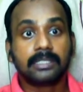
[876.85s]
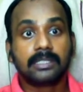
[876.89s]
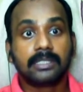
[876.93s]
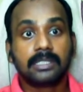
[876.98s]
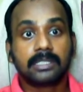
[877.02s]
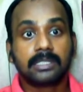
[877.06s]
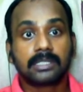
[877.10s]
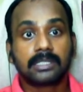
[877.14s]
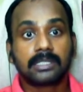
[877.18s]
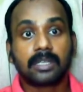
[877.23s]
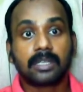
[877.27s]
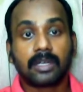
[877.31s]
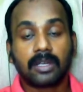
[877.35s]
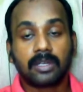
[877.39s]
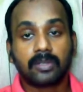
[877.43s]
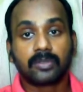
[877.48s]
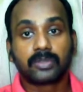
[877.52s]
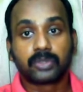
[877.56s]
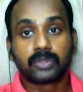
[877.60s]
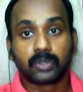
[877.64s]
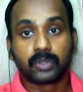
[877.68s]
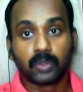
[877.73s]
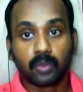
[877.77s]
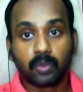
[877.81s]
These are
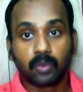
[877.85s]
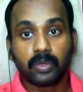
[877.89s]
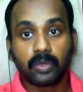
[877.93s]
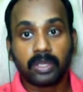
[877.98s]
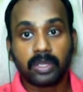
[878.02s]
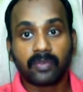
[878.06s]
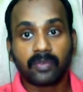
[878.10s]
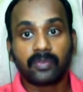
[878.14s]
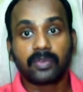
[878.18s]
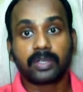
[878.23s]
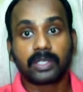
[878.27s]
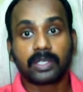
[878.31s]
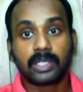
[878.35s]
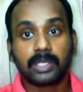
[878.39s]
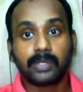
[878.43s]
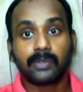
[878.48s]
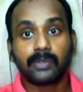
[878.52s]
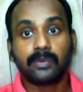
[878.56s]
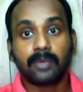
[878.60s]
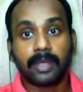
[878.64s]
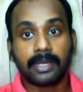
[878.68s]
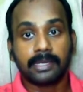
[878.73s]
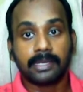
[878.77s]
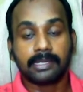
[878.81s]
all so
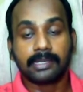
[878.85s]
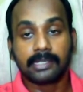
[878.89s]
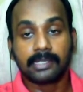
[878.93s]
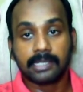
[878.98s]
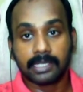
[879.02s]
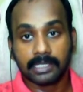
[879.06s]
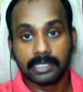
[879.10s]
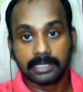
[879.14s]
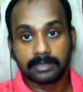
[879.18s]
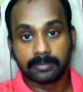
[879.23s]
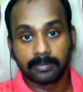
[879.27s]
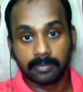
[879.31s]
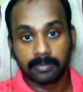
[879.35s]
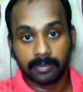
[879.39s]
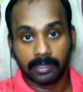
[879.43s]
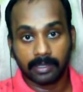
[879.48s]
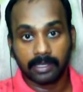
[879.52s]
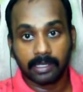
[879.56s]
effective, and it has